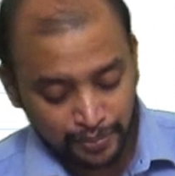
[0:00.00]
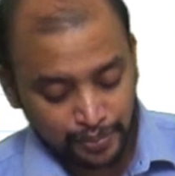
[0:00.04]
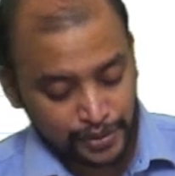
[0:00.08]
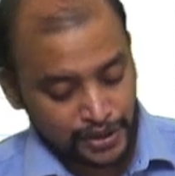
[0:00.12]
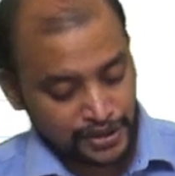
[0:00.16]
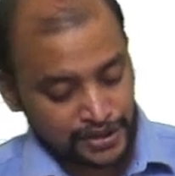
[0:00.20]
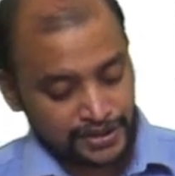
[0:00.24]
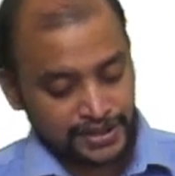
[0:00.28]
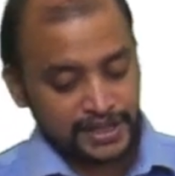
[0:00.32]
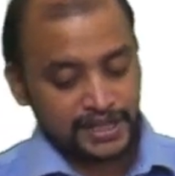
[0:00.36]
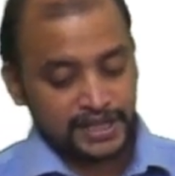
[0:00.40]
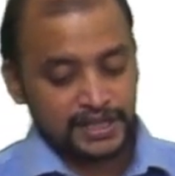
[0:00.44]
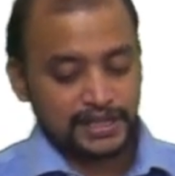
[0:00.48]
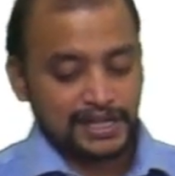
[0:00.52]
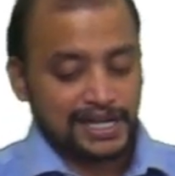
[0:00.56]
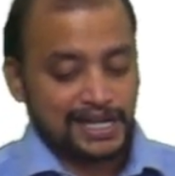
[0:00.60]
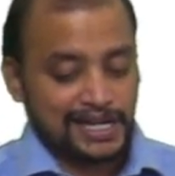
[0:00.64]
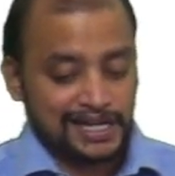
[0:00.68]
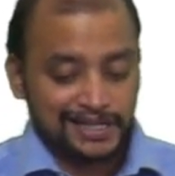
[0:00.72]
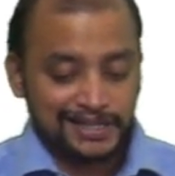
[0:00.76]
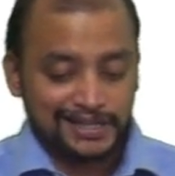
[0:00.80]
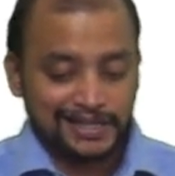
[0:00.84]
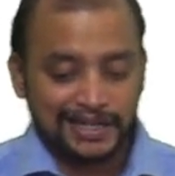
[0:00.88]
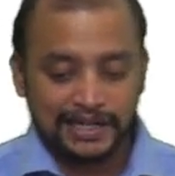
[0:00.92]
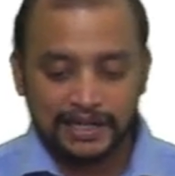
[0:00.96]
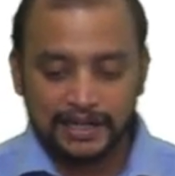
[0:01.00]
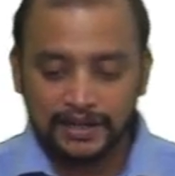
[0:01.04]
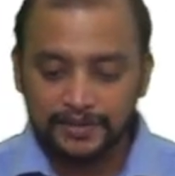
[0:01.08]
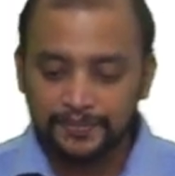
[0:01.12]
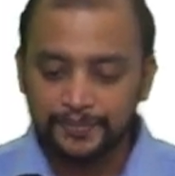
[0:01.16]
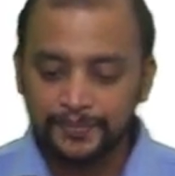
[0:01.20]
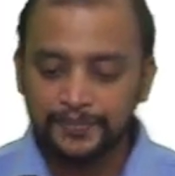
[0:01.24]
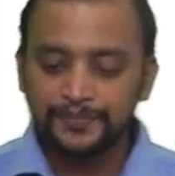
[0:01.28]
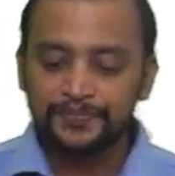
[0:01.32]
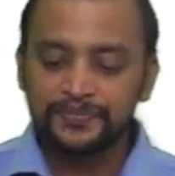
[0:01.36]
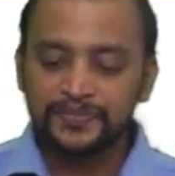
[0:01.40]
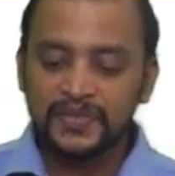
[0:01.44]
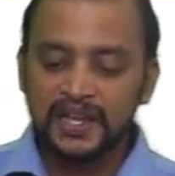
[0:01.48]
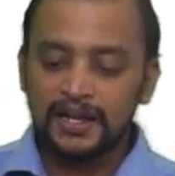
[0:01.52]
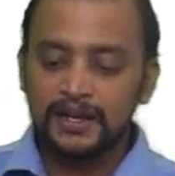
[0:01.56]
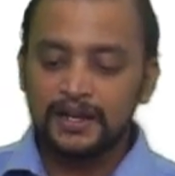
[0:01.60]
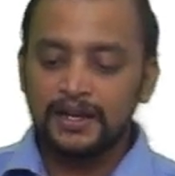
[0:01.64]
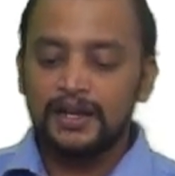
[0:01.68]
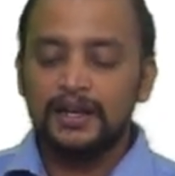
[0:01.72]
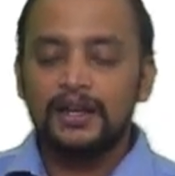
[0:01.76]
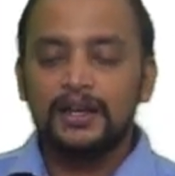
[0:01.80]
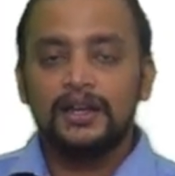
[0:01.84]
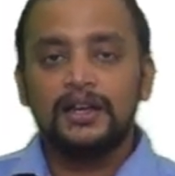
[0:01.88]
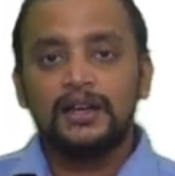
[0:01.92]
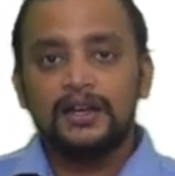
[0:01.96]
process. I said
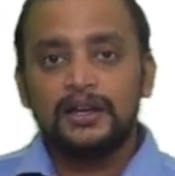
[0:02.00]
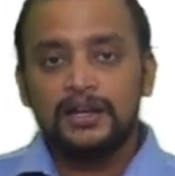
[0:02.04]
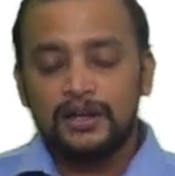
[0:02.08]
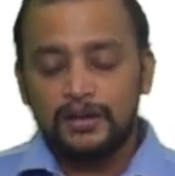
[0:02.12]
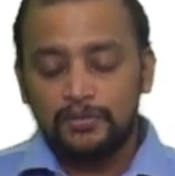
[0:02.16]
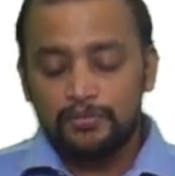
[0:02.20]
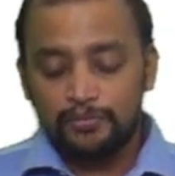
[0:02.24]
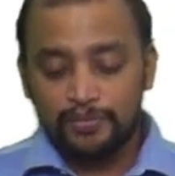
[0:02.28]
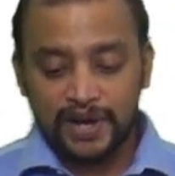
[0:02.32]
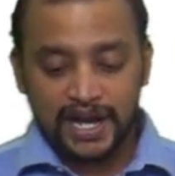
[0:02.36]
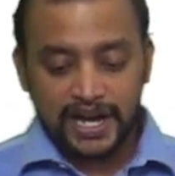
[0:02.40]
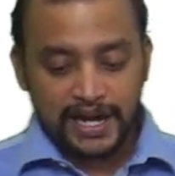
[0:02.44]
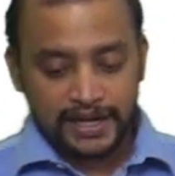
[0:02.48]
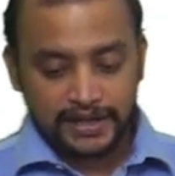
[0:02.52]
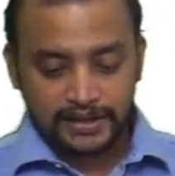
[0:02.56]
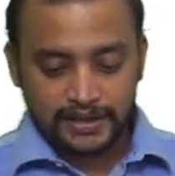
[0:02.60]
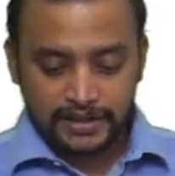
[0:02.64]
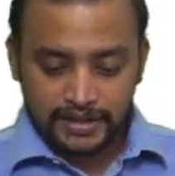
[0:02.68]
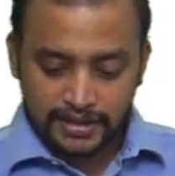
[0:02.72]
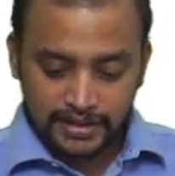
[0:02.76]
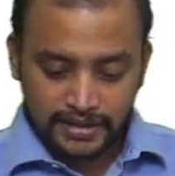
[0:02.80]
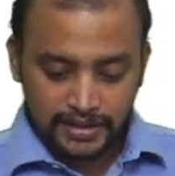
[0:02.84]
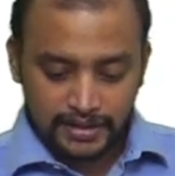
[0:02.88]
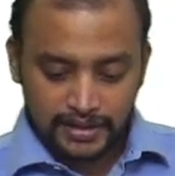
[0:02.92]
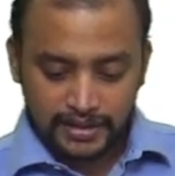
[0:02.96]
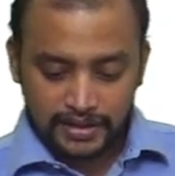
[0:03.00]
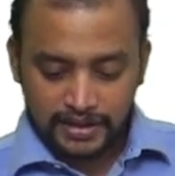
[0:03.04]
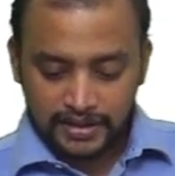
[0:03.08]
but